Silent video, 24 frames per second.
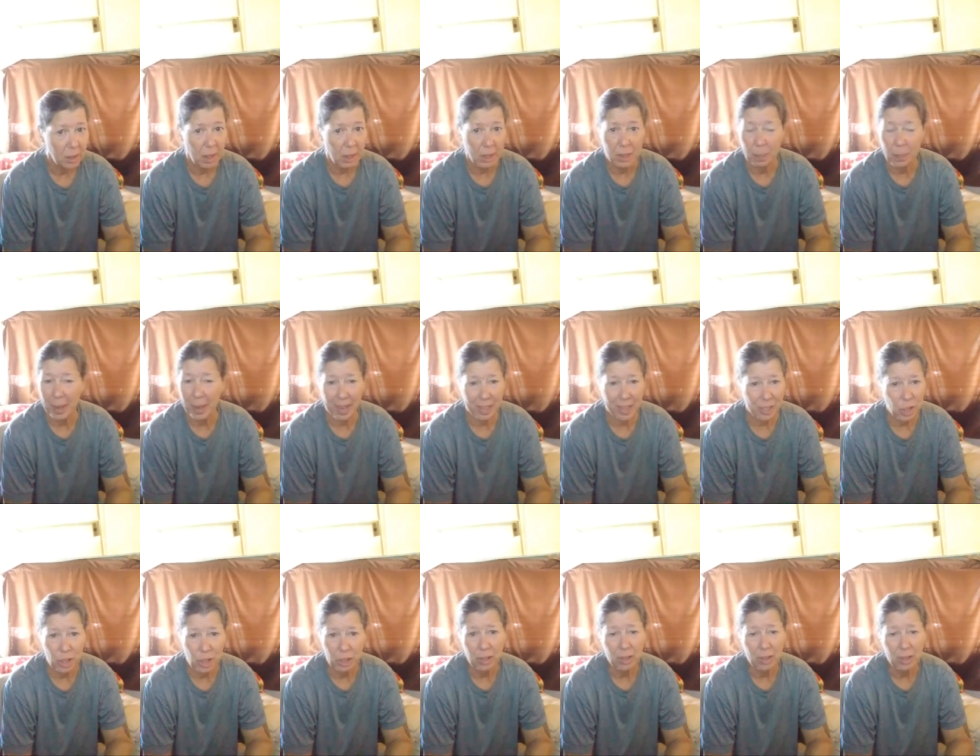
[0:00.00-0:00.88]
That's
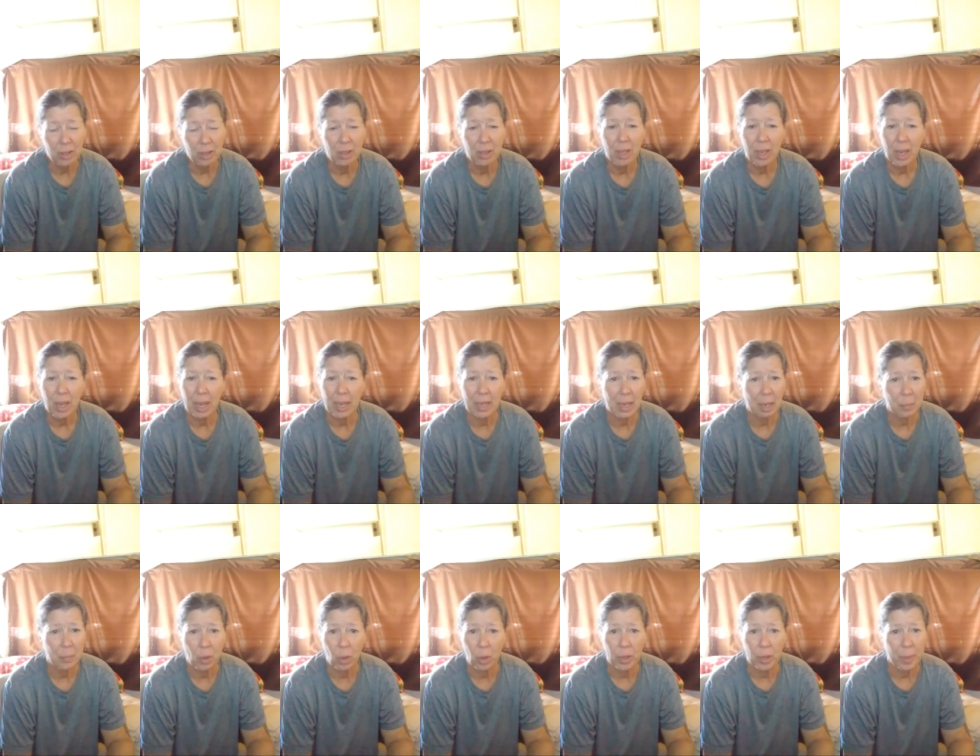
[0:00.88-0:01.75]
passion, and I'm
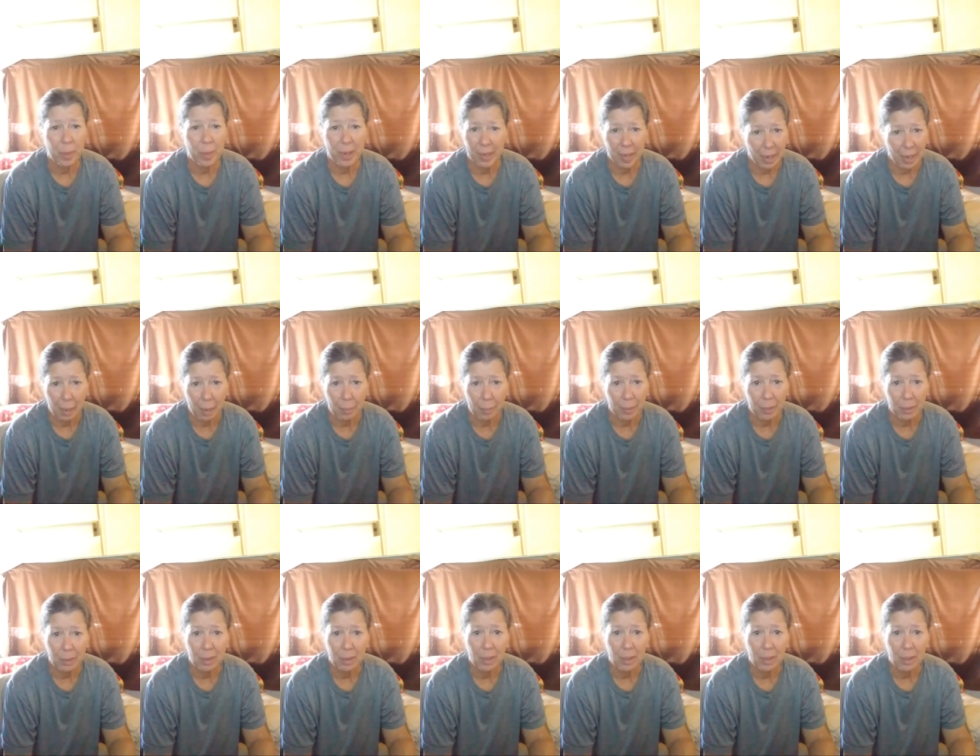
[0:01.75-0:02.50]
going to make it happen.